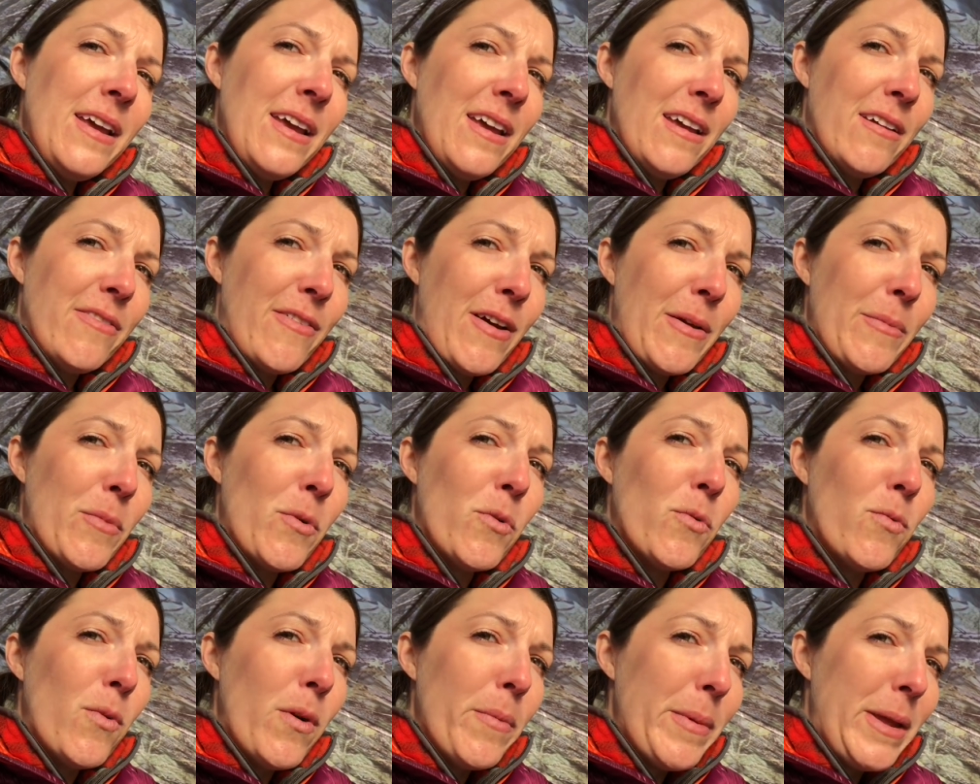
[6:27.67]
If I'm a
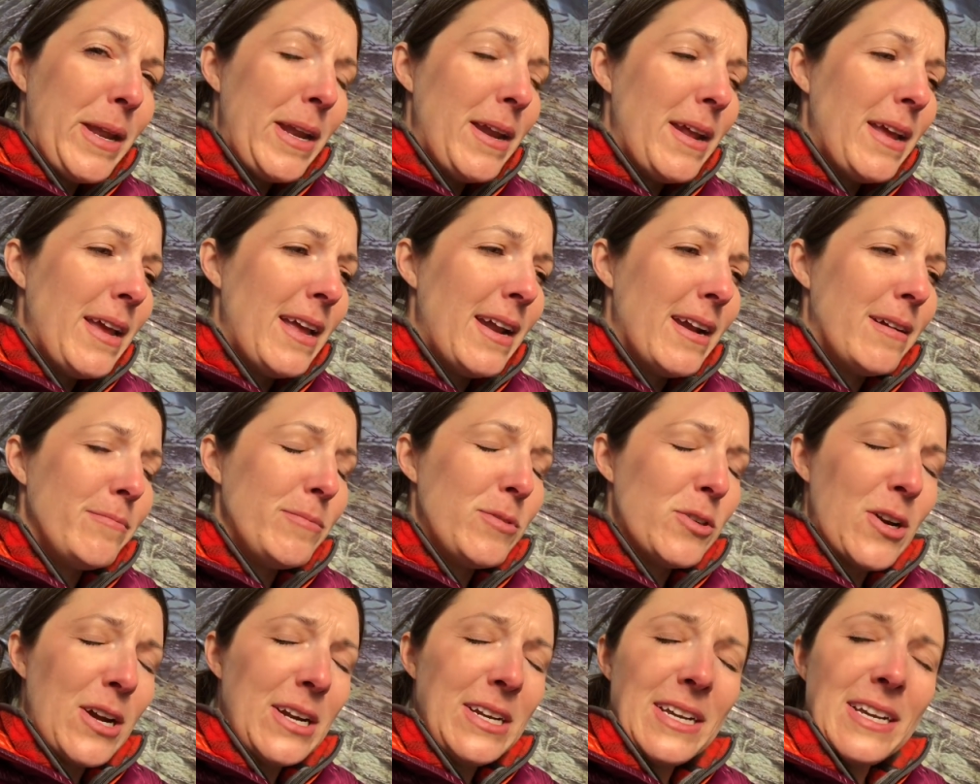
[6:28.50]
woman and I'm
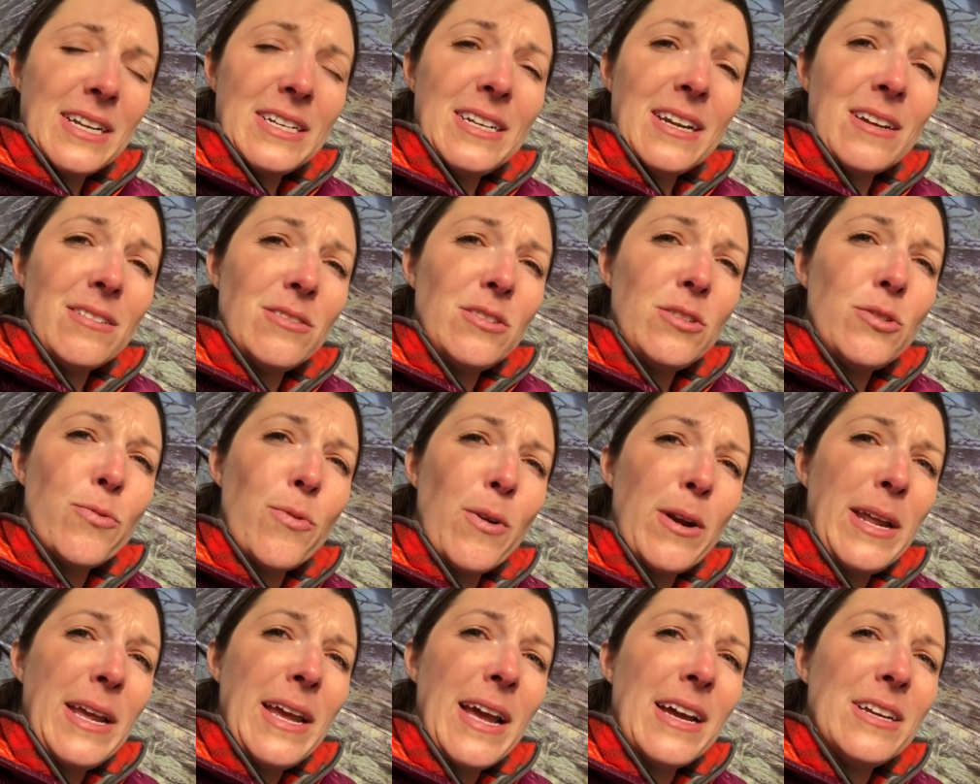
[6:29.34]
trying to get down to
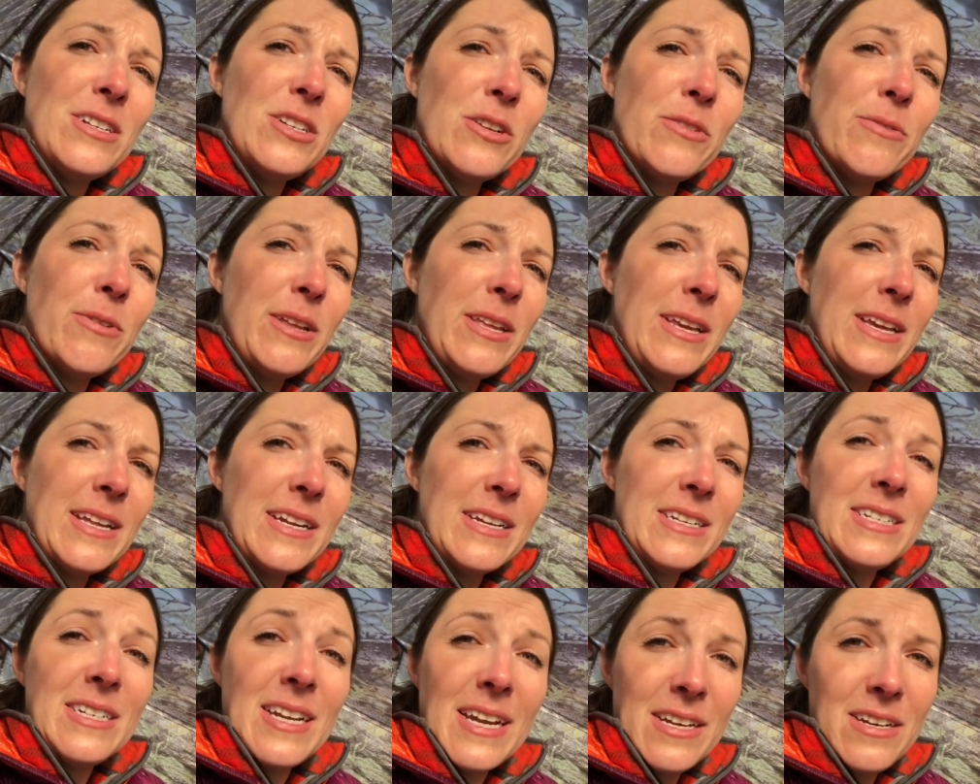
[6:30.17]
20, I should really get
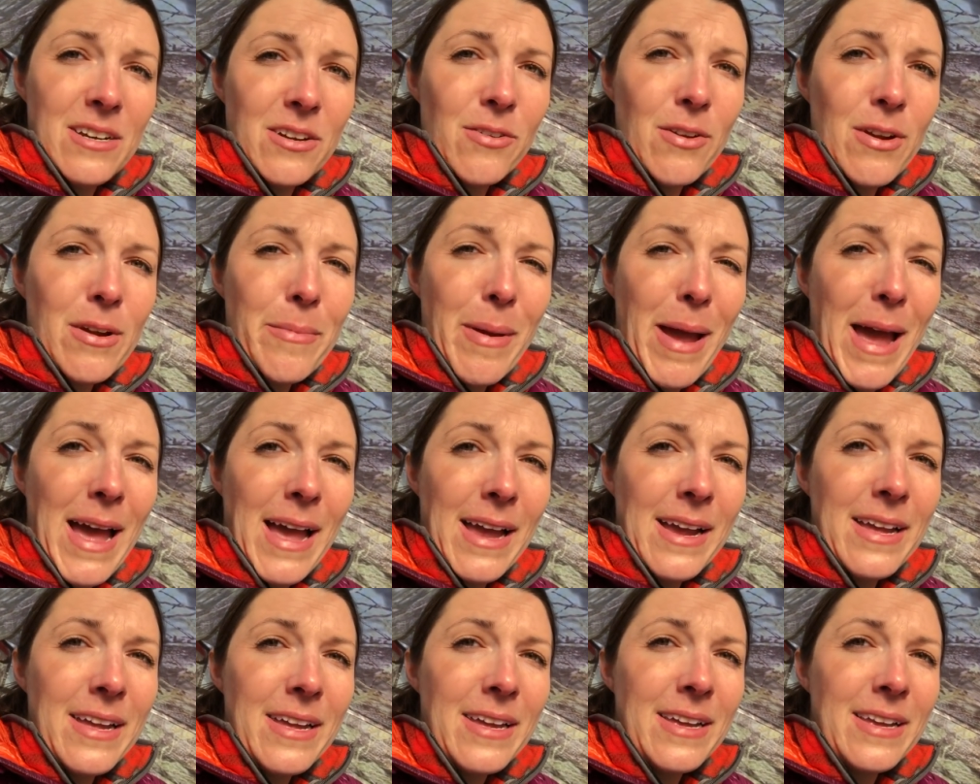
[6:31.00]
a 10-degree
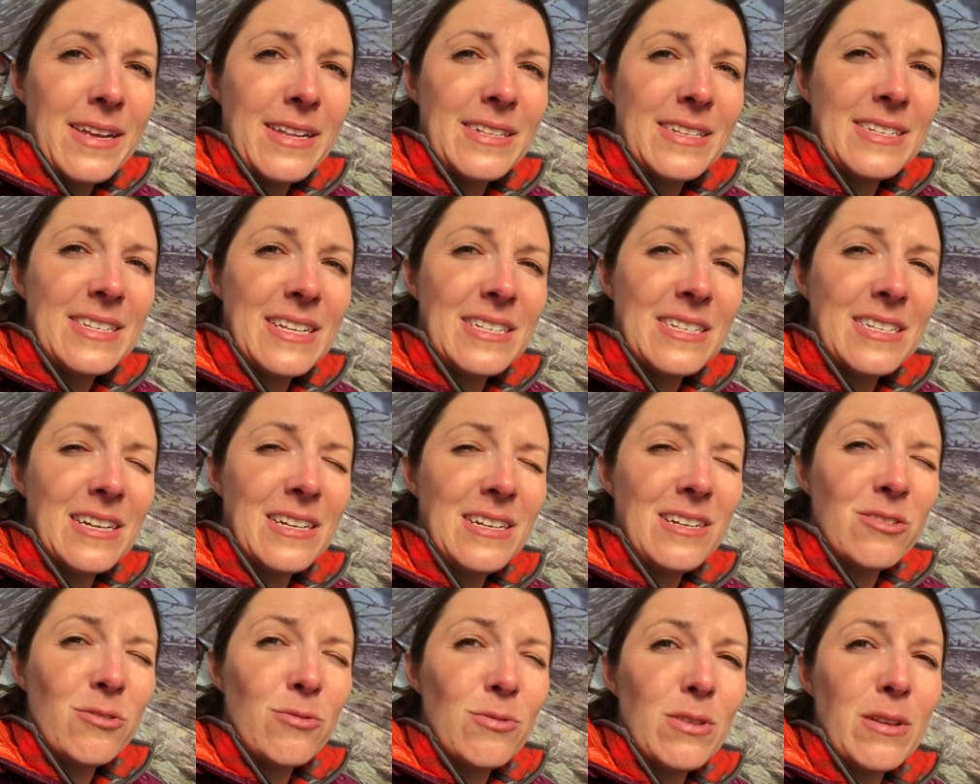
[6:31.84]
bag. And since I
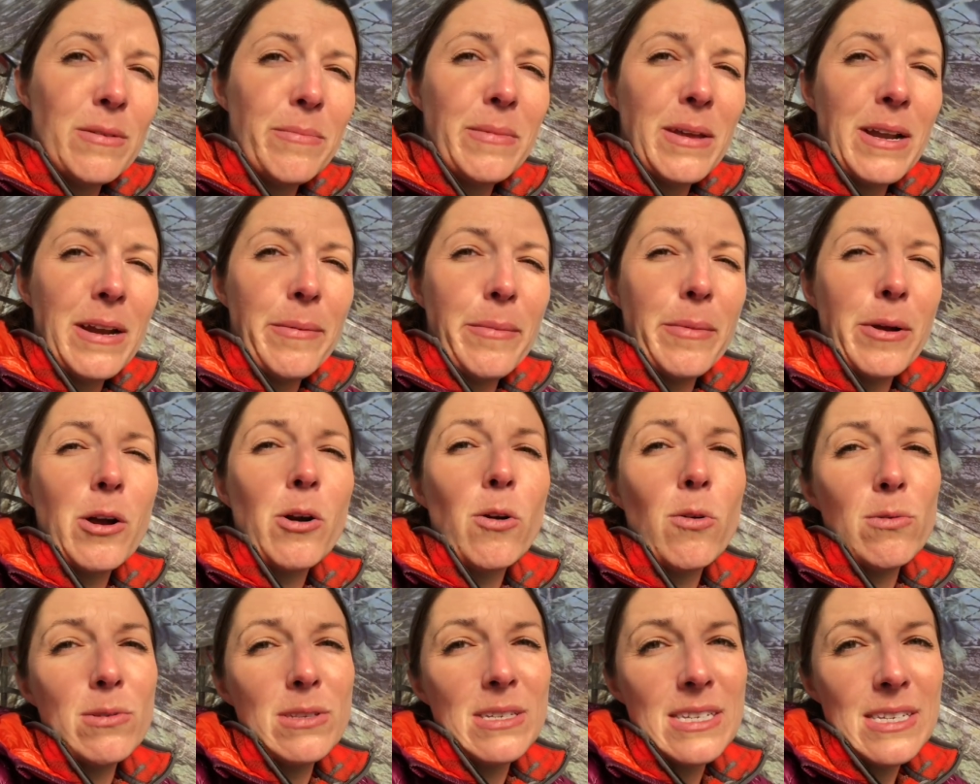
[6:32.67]
told them that I'm a
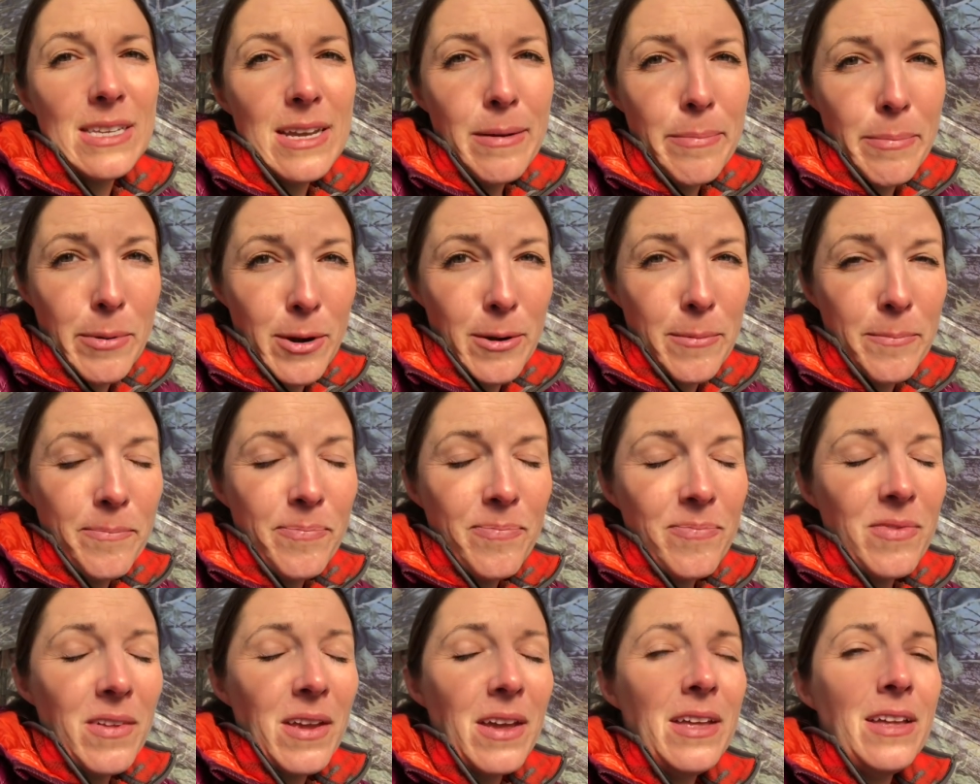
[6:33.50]
cold sleeper,
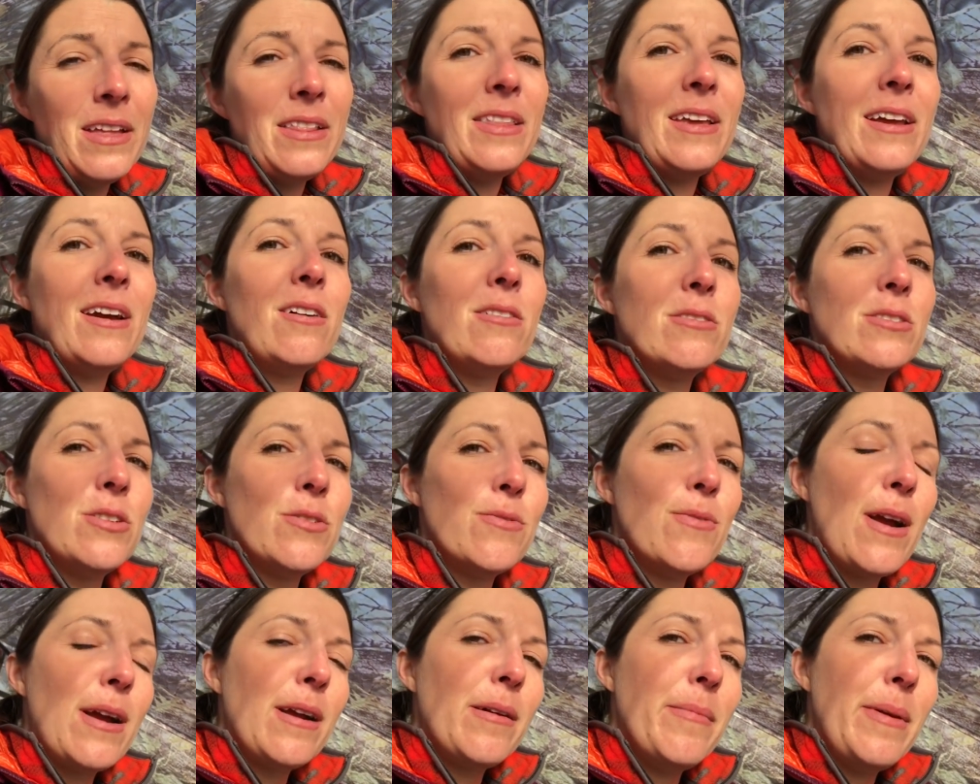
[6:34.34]
they also
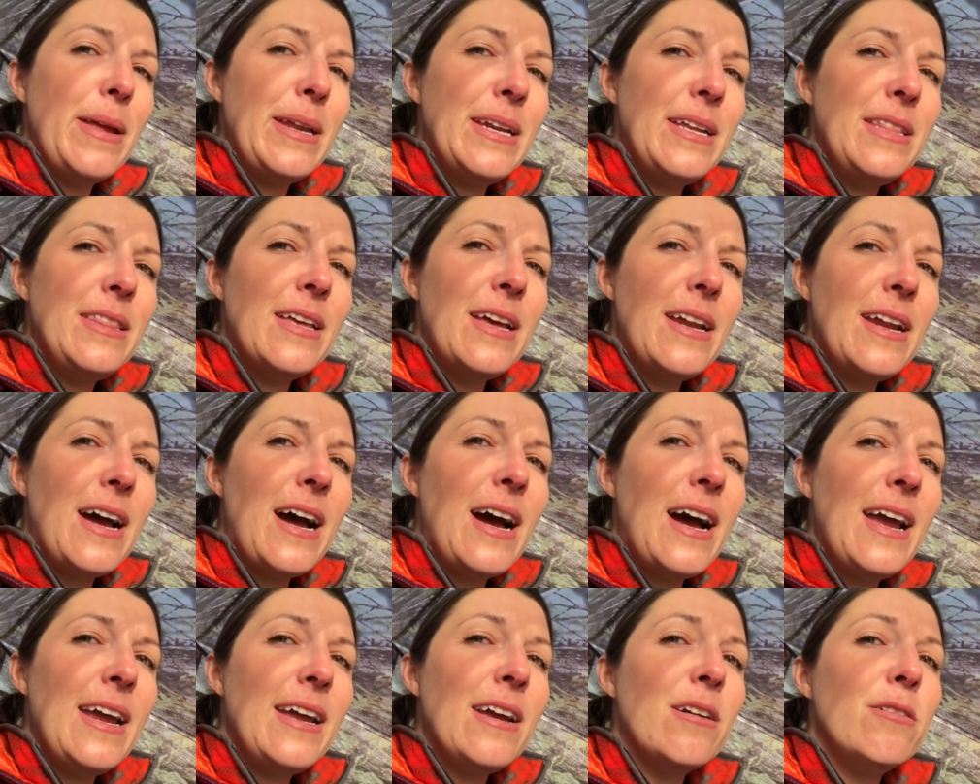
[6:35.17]
recommended that
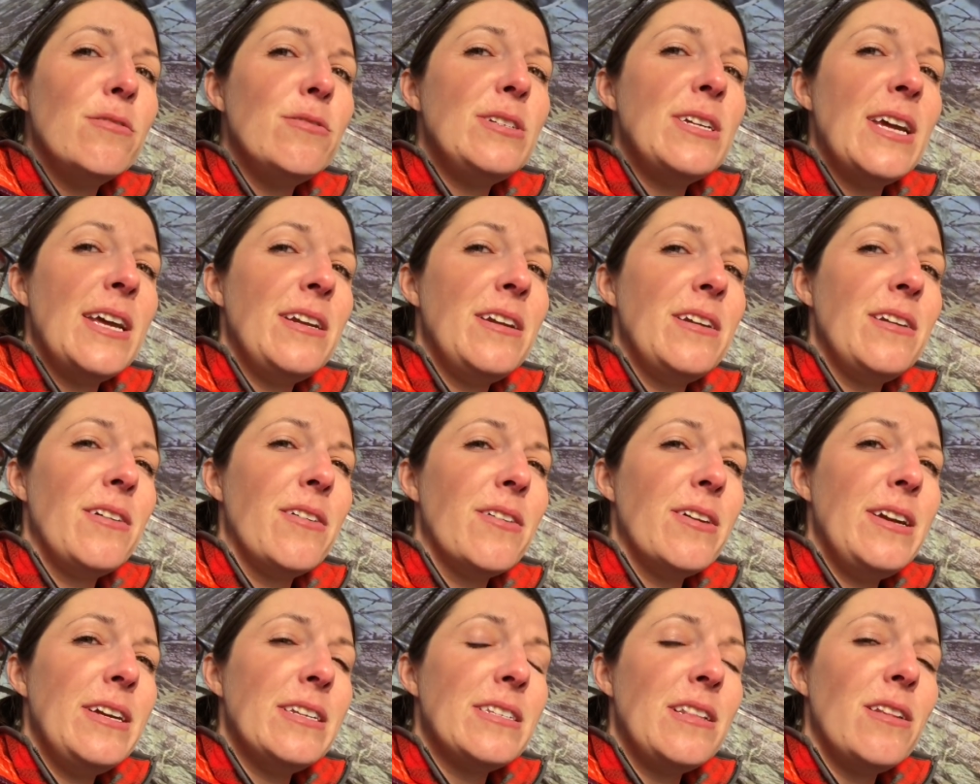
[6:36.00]
I go 10
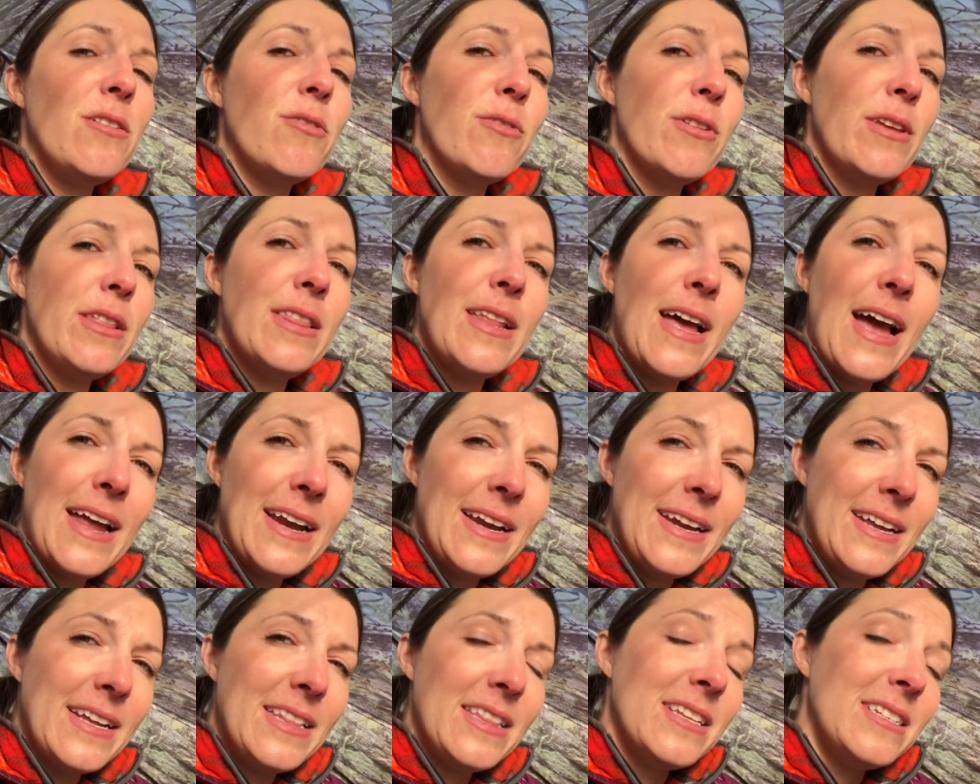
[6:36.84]
degrees lower than that
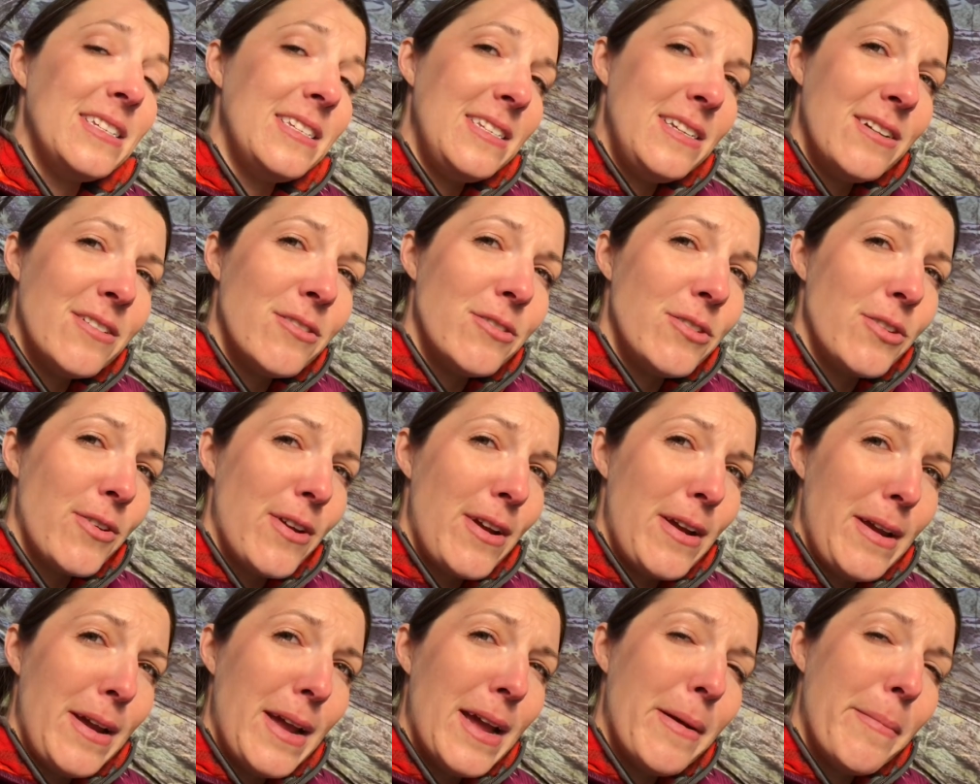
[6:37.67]
and get the
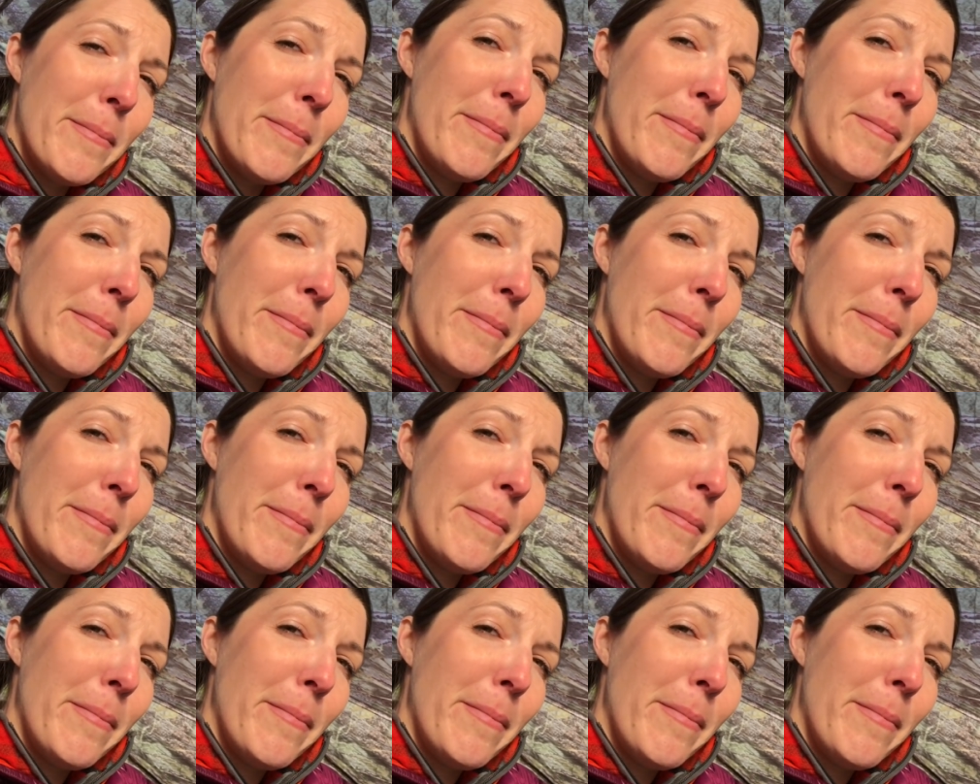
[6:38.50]
0-degree